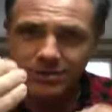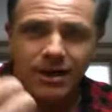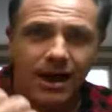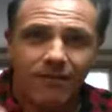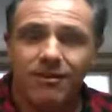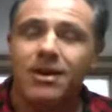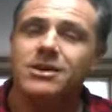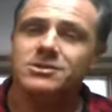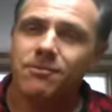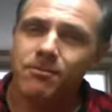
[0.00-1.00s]
that you have.
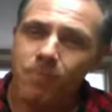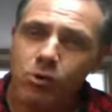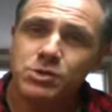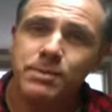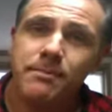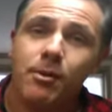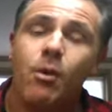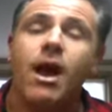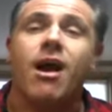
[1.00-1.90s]
So, most people